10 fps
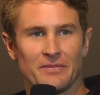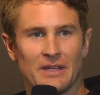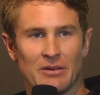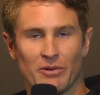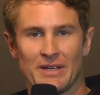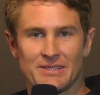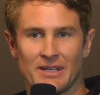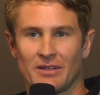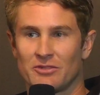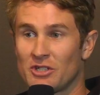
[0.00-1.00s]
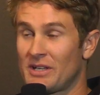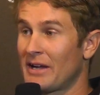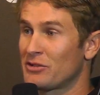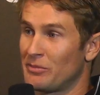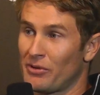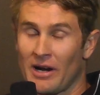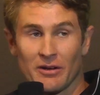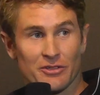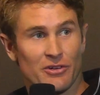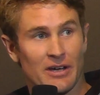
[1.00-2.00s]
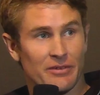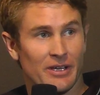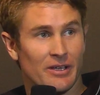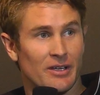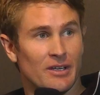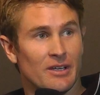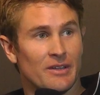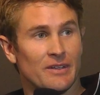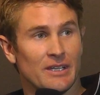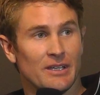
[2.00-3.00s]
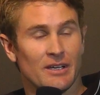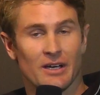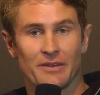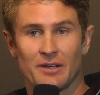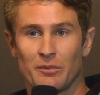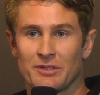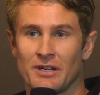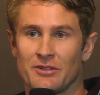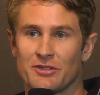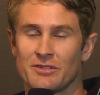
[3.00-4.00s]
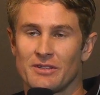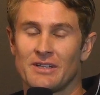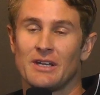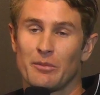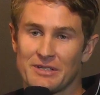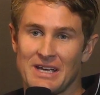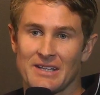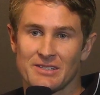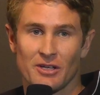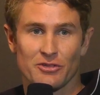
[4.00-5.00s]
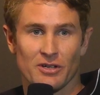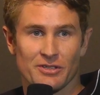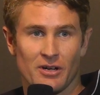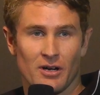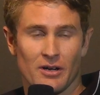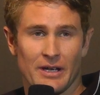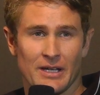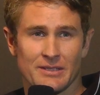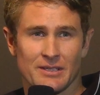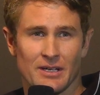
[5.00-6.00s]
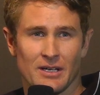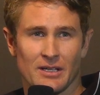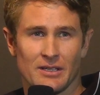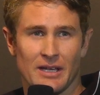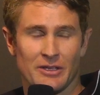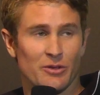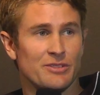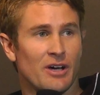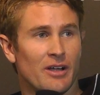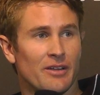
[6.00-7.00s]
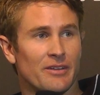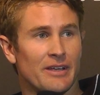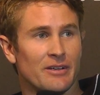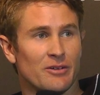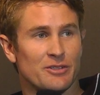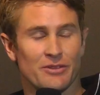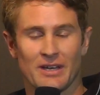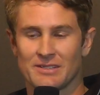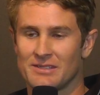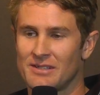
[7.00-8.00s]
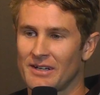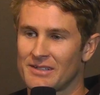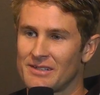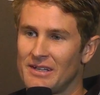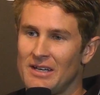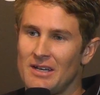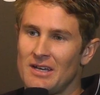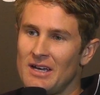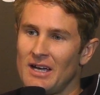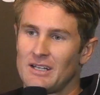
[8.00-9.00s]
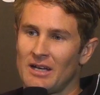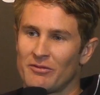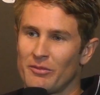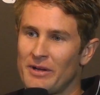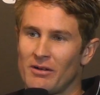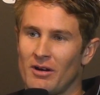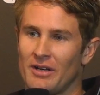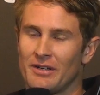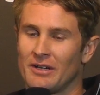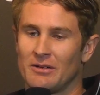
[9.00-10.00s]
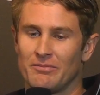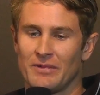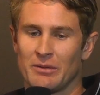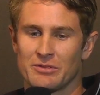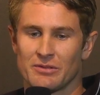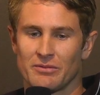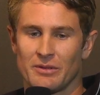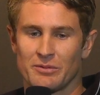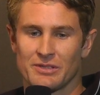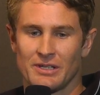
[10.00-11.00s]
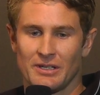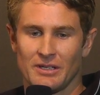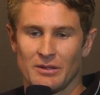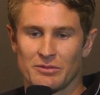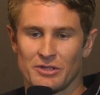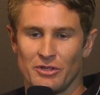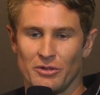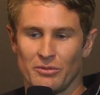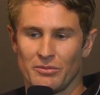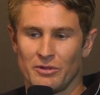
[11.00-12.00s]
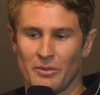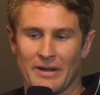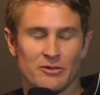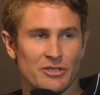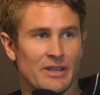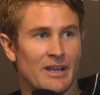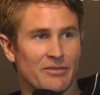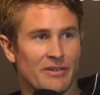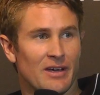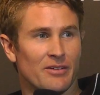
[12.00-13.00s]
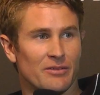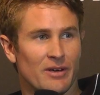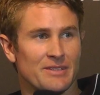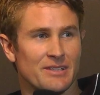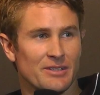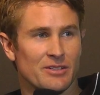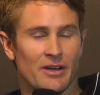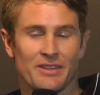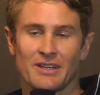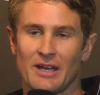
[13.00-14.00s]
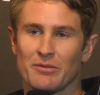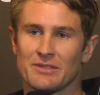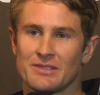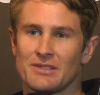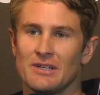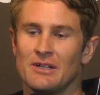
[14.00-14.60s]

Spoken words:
in racing just actually prior to driving the number 10 SunTrust car at Utah that year in 2006. And from there on, it was a new energy that I found in racing. So I think that was